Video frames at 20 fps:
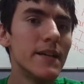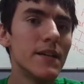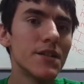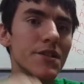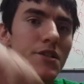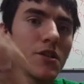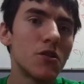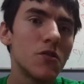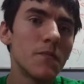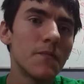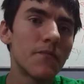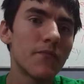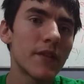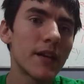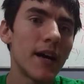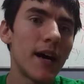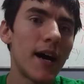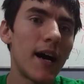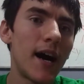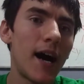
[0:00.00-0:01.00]
so
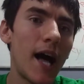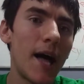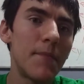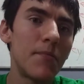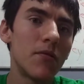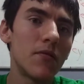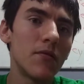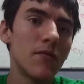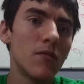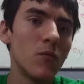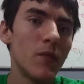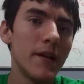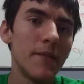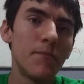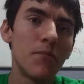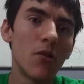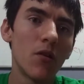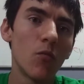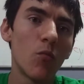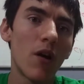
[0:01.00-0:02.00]
we
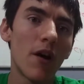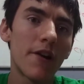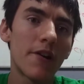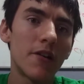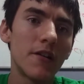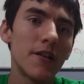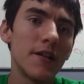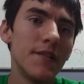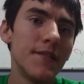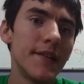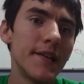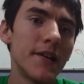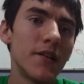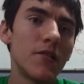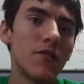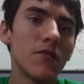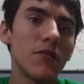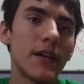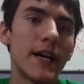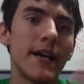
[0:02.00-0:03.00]
pour water
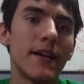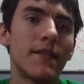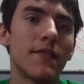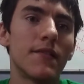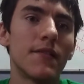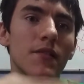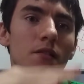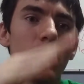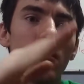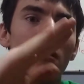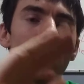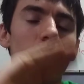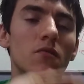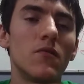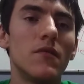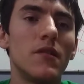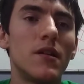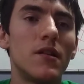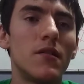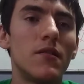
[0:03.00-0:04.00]
until like the little
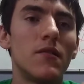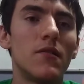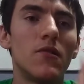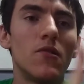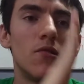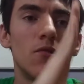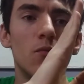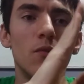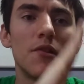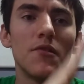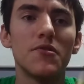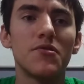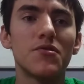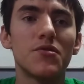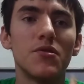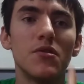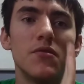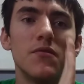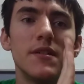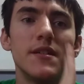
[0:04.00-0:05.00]
hole where the
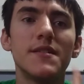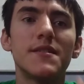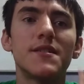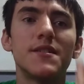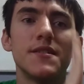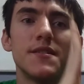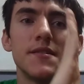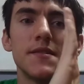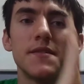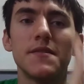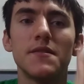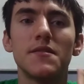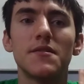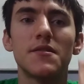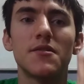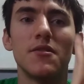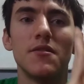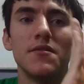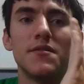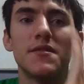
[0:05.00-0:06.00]
screw is just
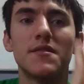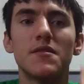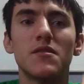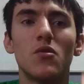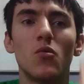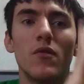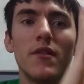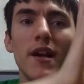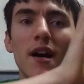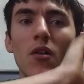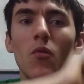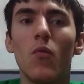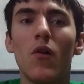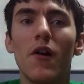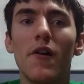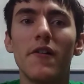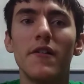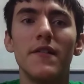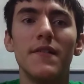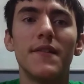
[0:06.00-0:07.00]
starts squirting out
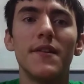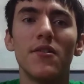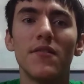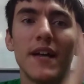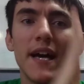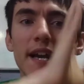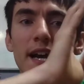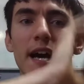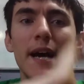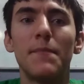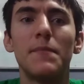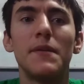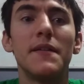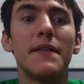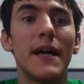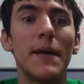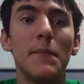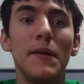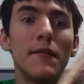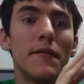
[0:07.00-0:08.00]
water. Until that happens,
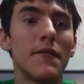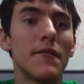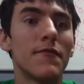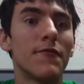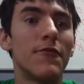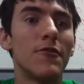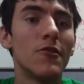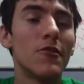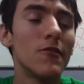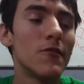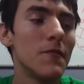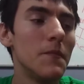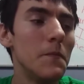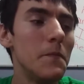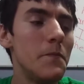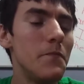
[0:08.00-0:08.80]
that means it's full.